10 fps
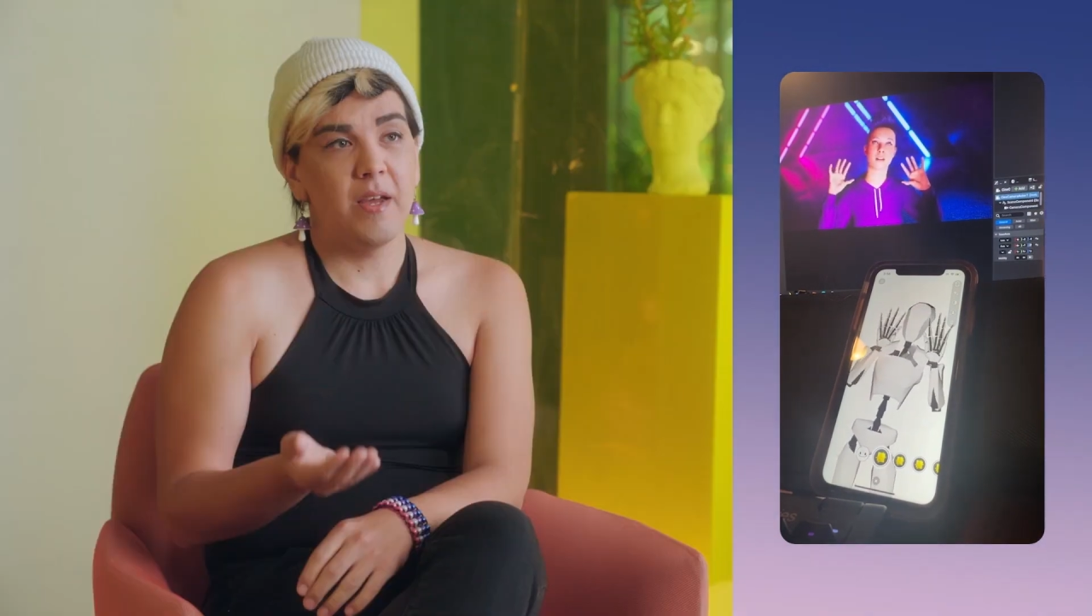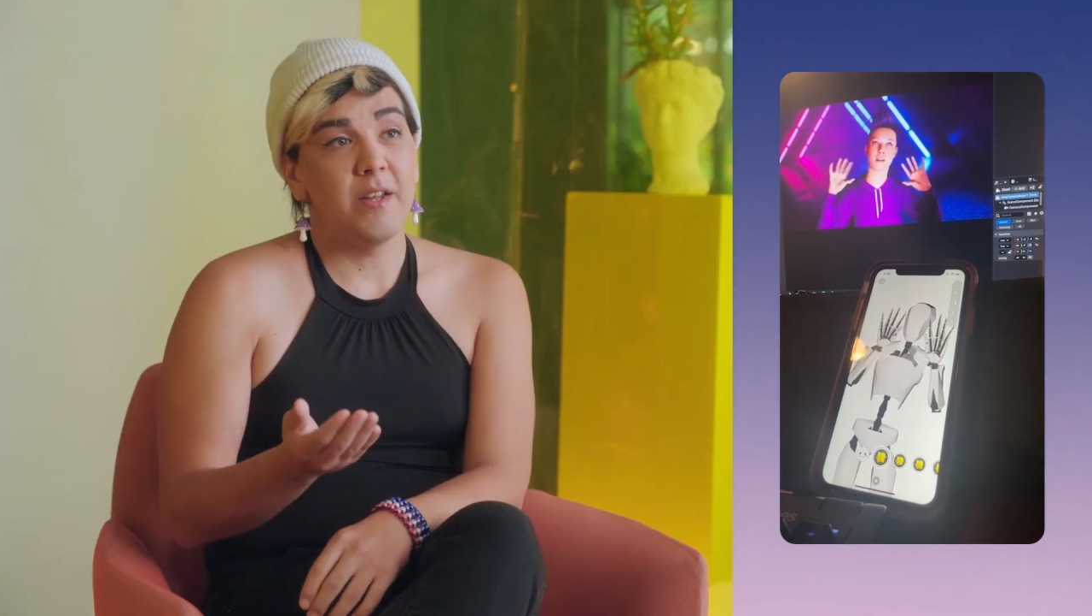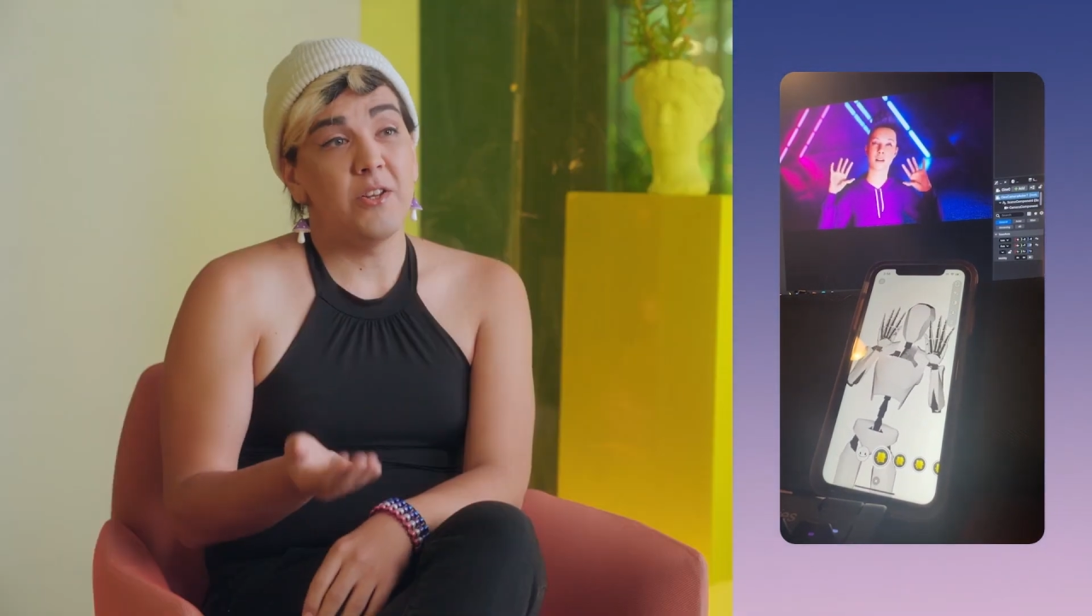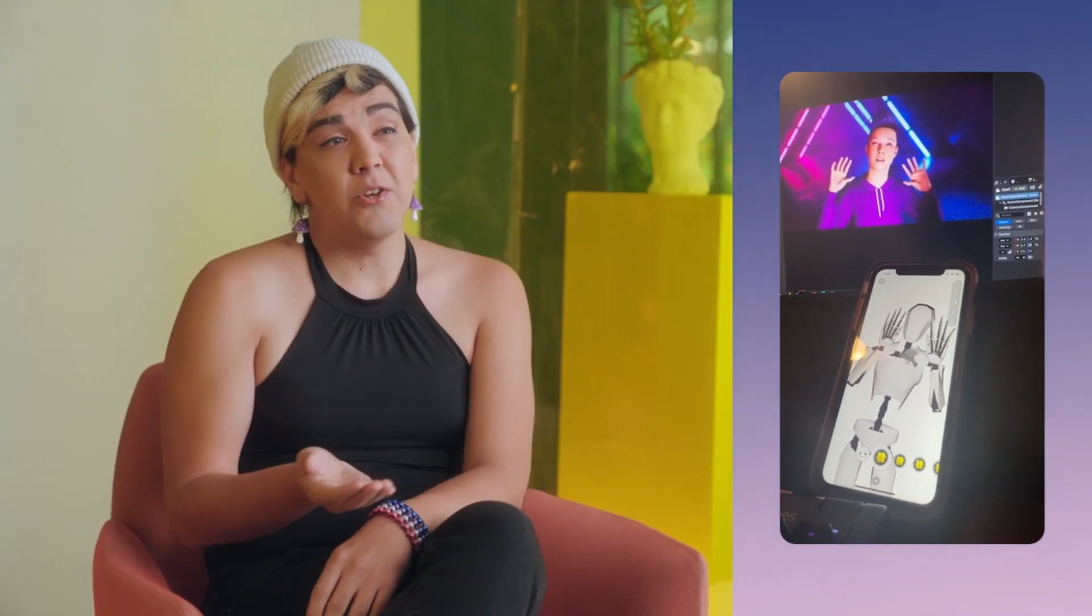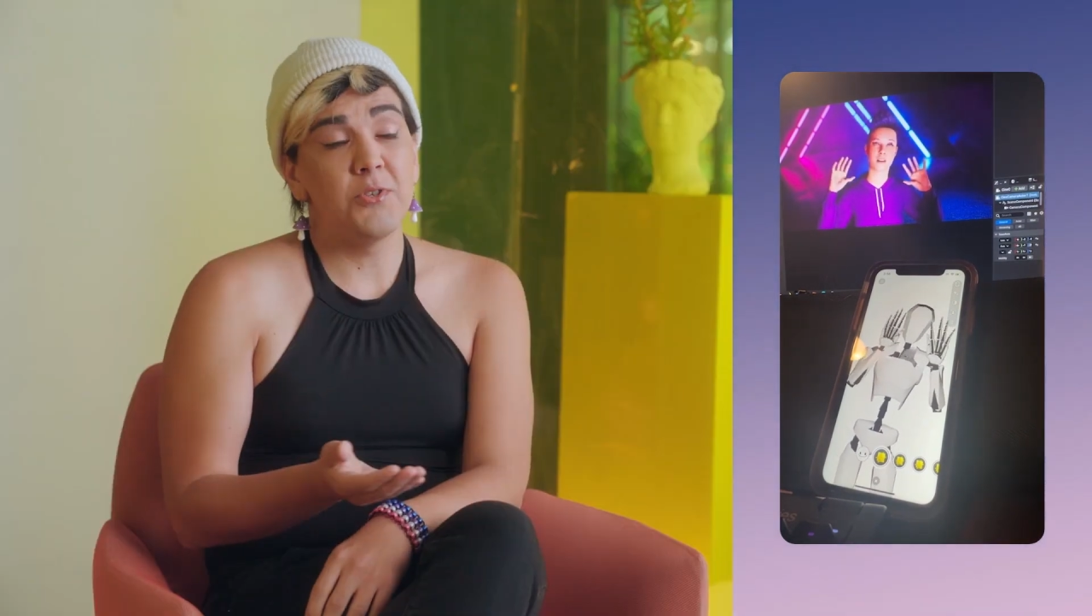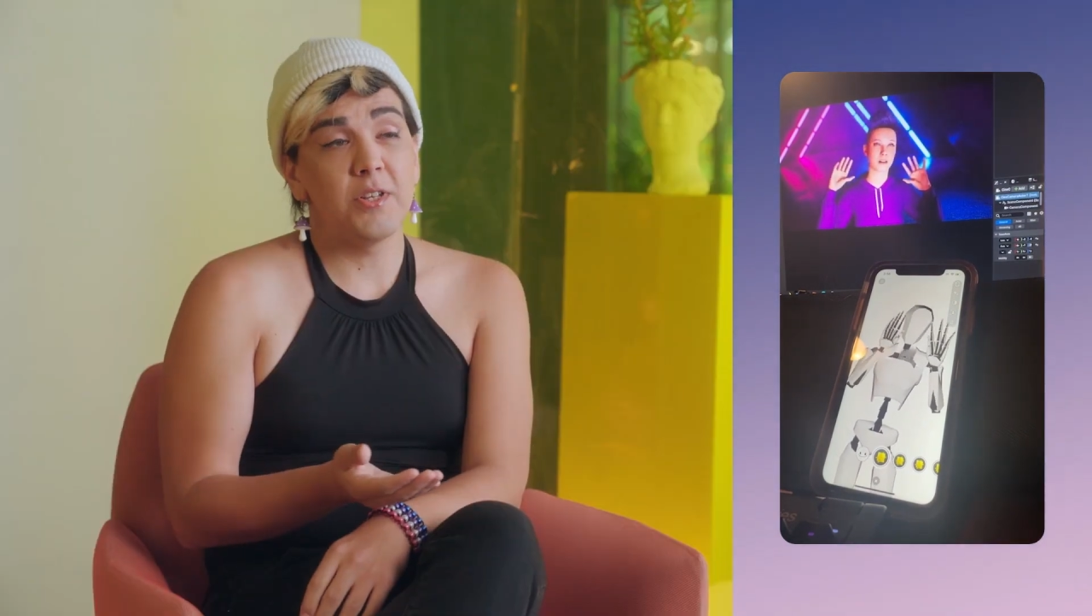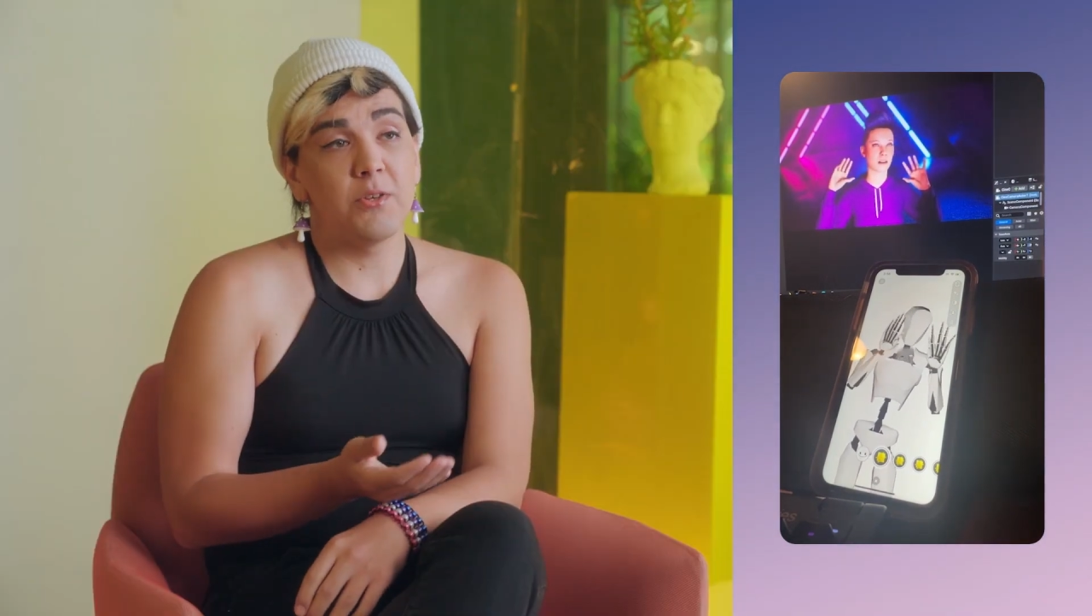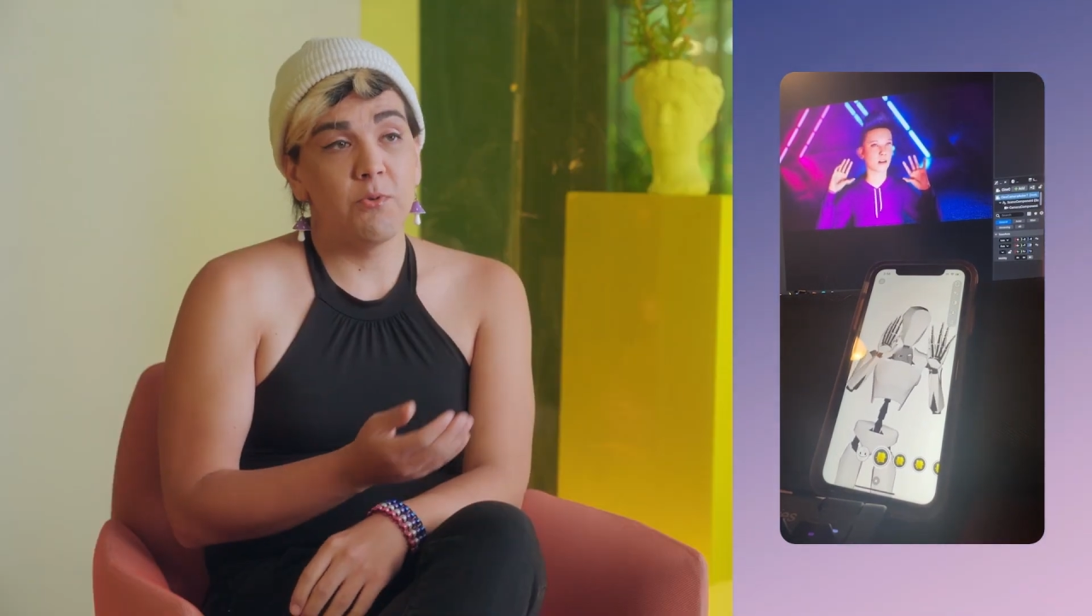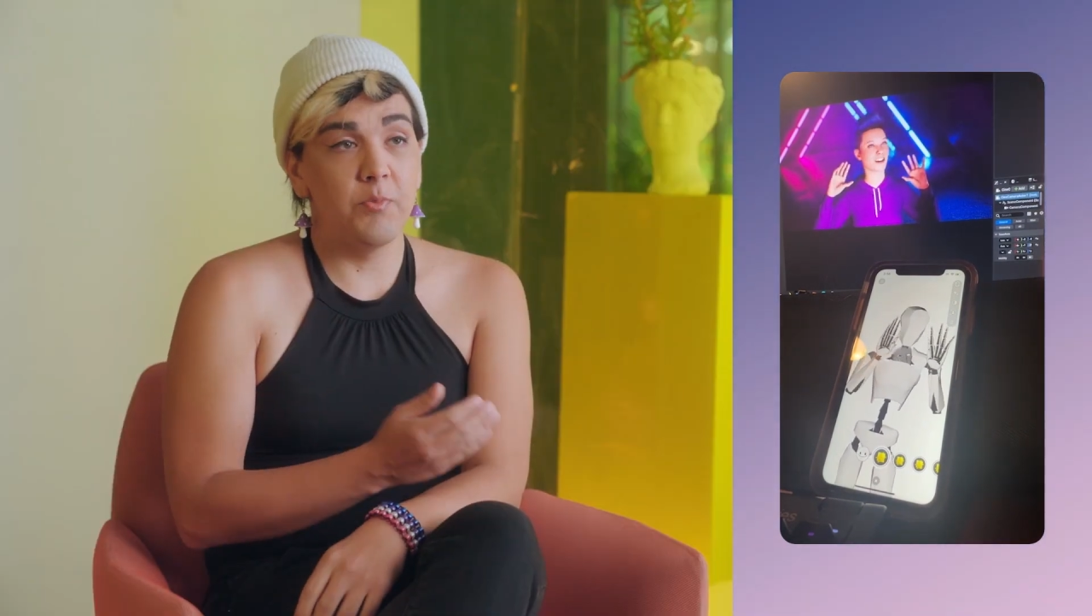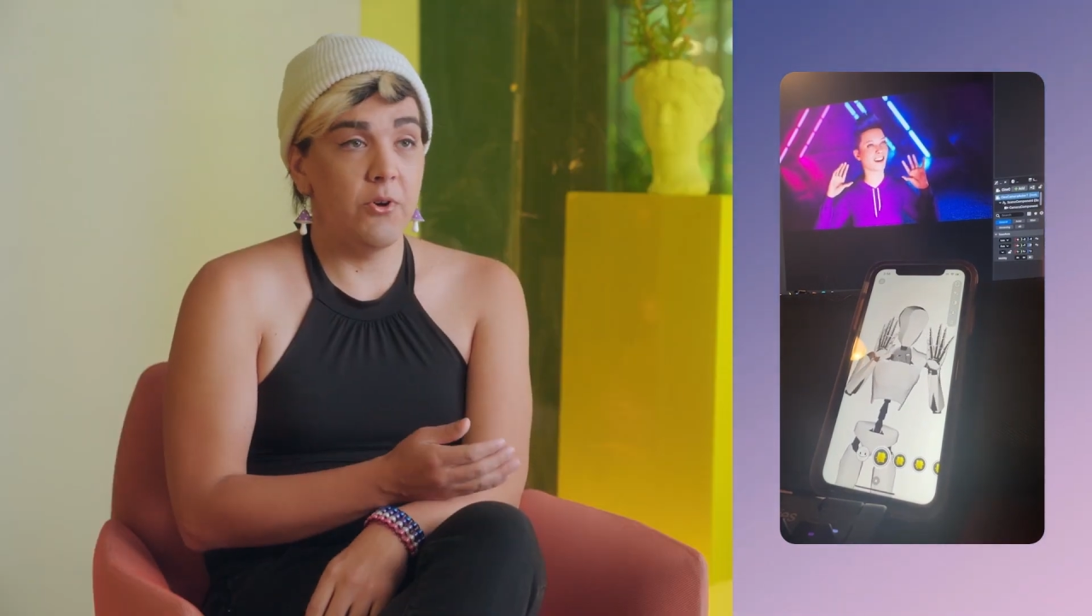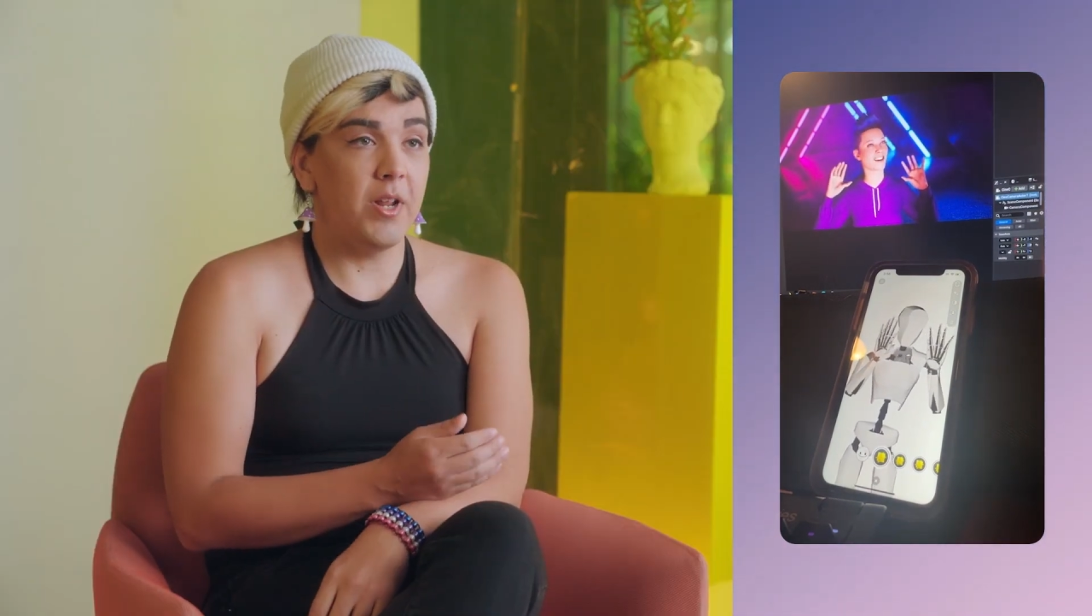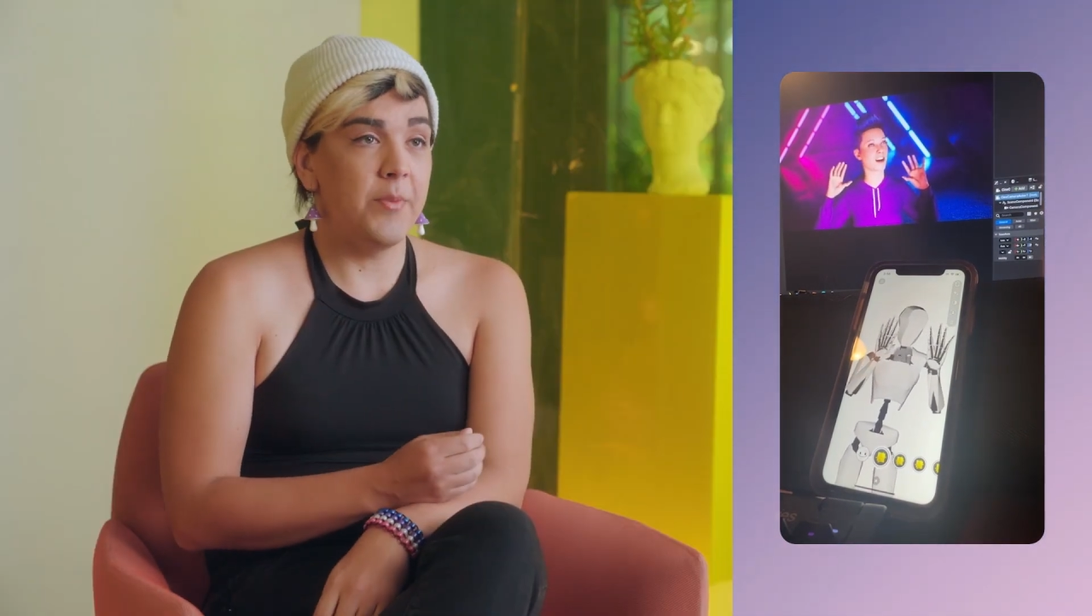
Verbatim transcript: and using the remote